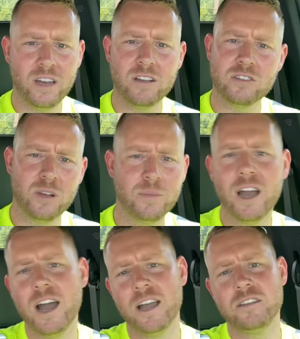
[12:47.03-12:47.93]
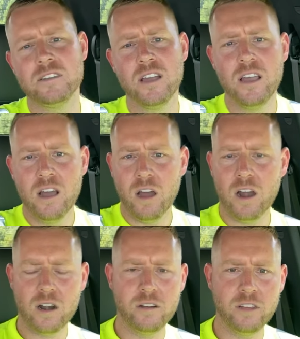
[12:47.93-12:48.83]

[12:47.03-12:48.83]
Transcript: Now, some guys are,